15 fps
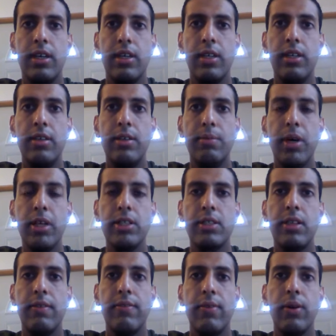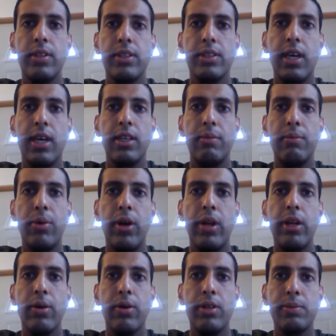You must focus on the brake
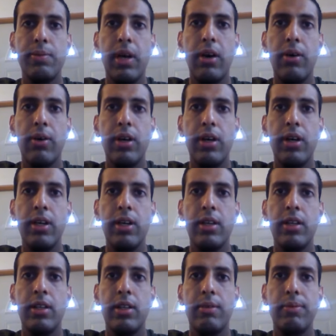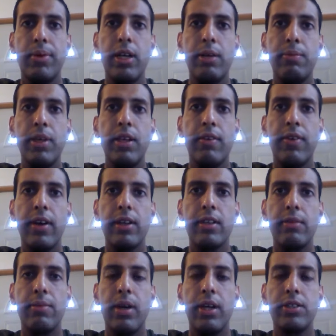horsepower, the brake mean effective
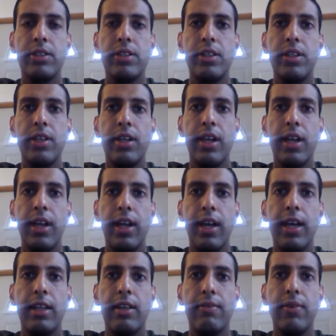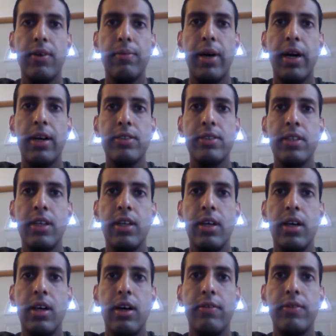pressure, and the foot-pounds
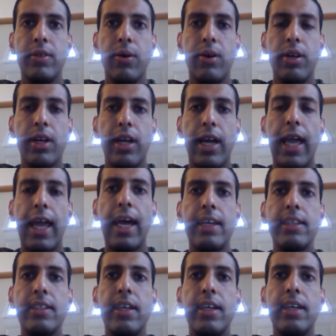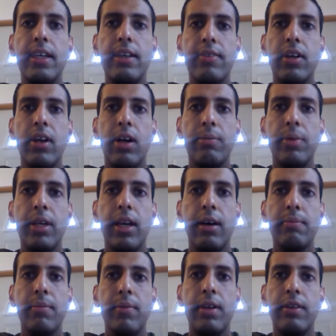of torque at a given RPM.
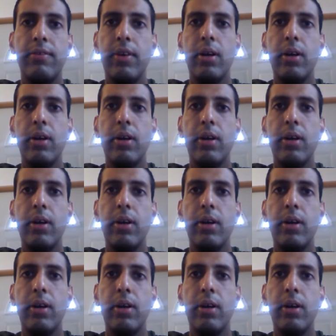Very